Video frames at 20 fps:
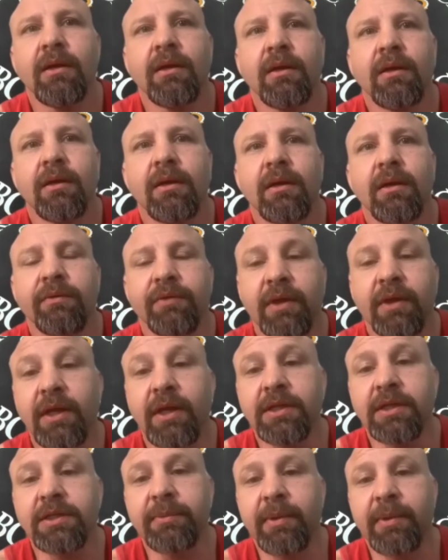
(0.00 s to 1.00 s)
I think he
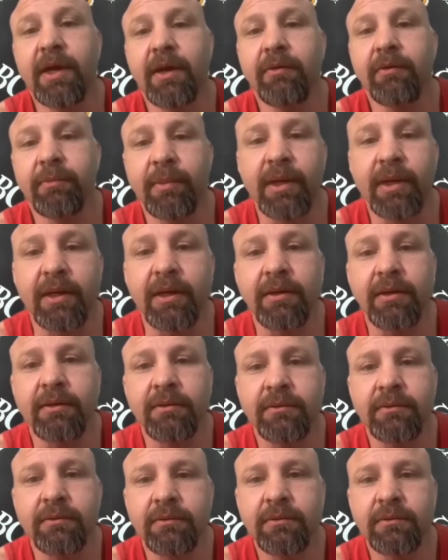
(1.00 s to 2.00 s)
needs to be here with me,
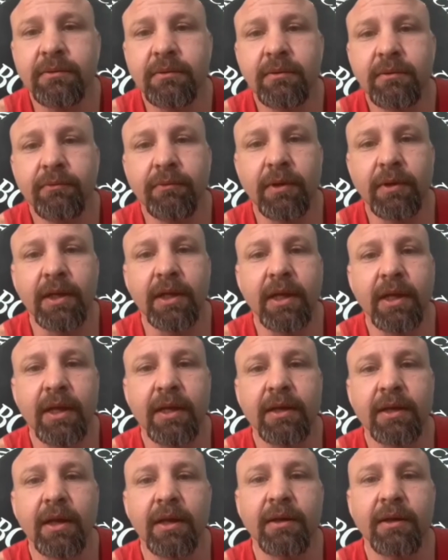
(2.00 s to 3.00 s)
really,
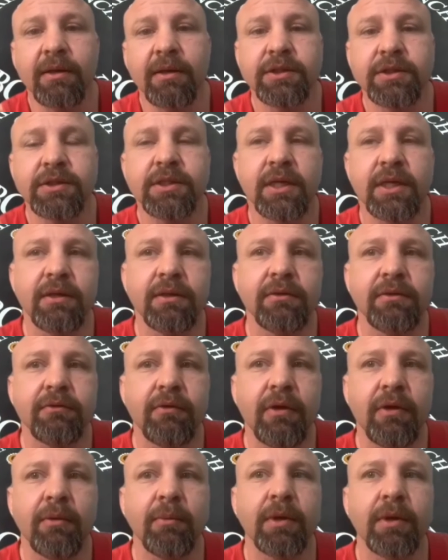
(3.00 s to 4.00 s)
and, and just getting
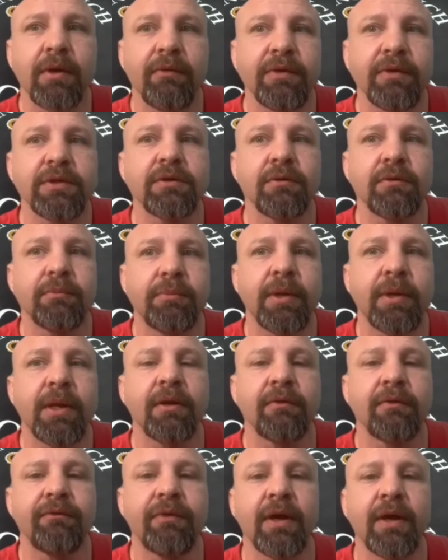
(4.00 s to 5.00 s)
groundwork if he's gonna plan
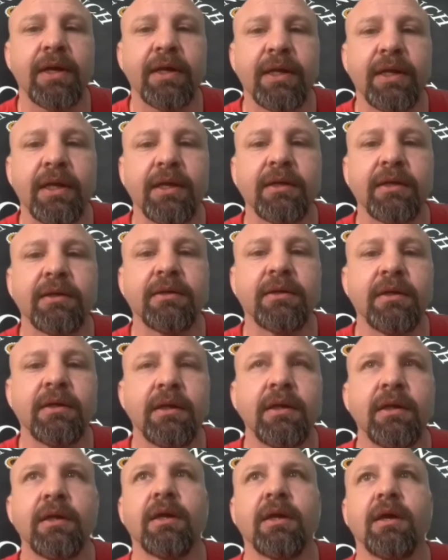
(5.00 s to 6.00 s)
on fighting again,
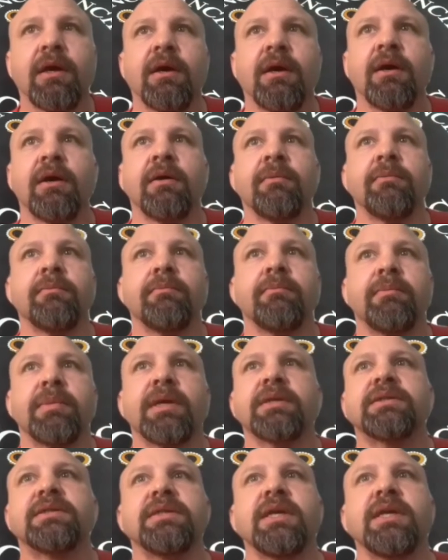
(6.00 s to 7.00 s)
um, because
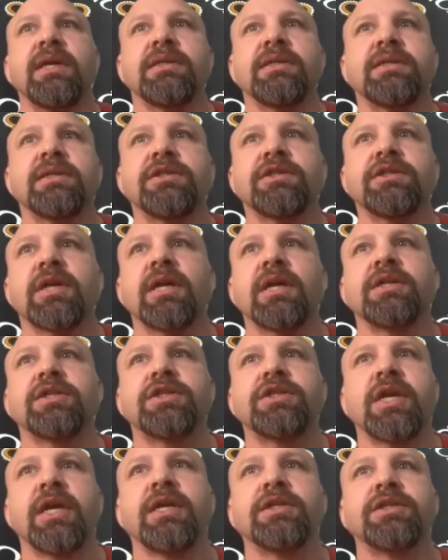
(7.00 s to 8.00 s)
he, he's, has got to
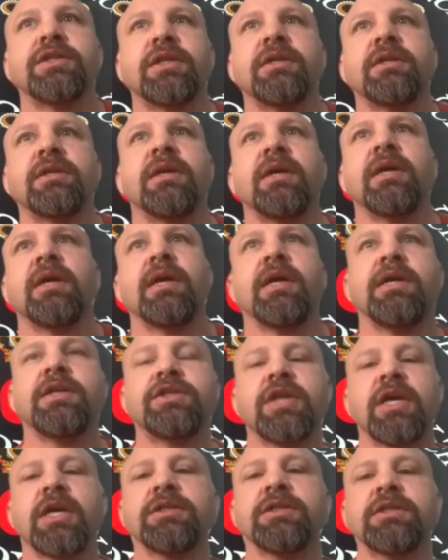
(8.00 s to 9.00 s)
change and he
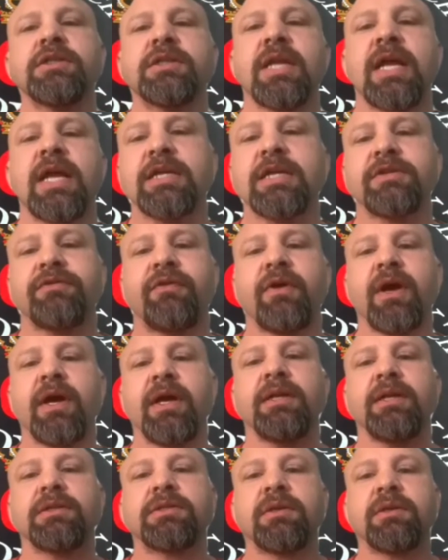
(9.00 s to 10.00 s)
changed his last fight
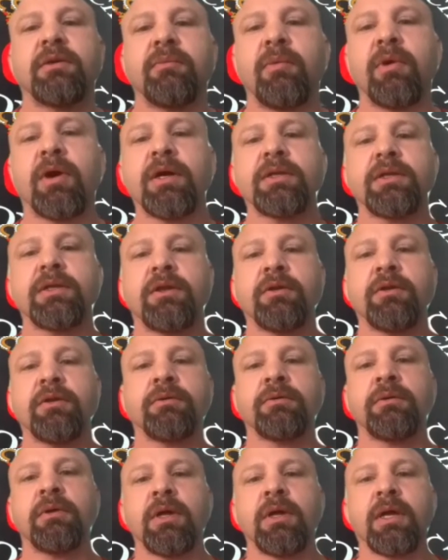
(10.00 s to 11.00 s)
somewhat. You know,
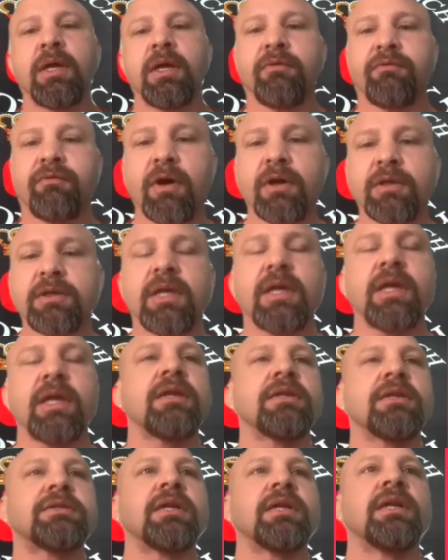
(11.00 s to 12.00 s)
he fought the he,
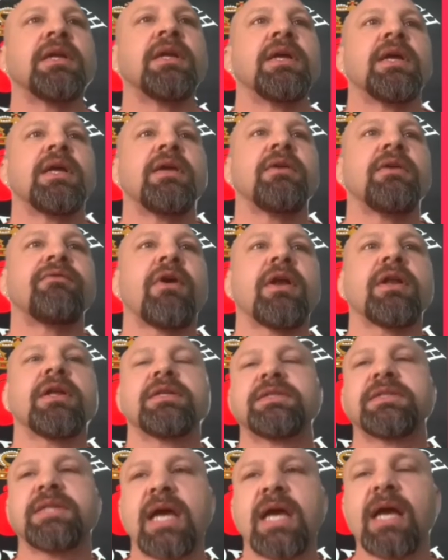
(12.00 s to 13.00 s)
is, he fought
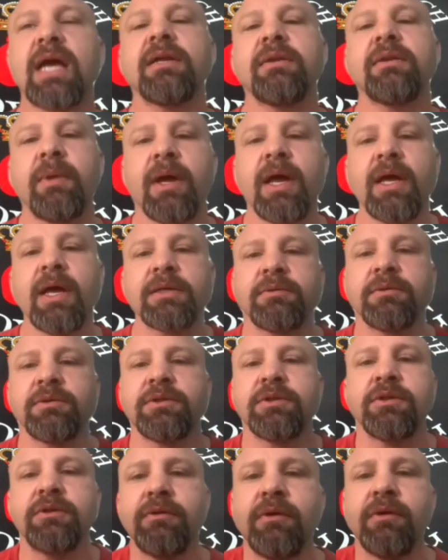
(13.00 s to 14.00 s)
exactly what I asked him
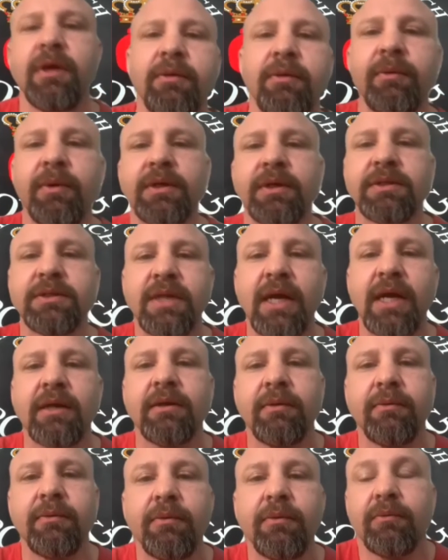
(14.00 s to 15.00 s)
to do, and it went exactly
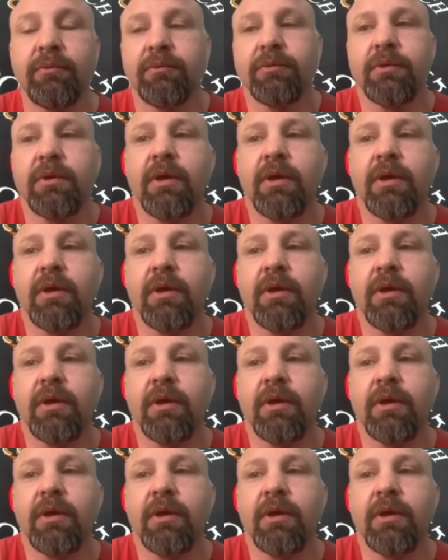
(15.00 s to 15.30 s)
what the,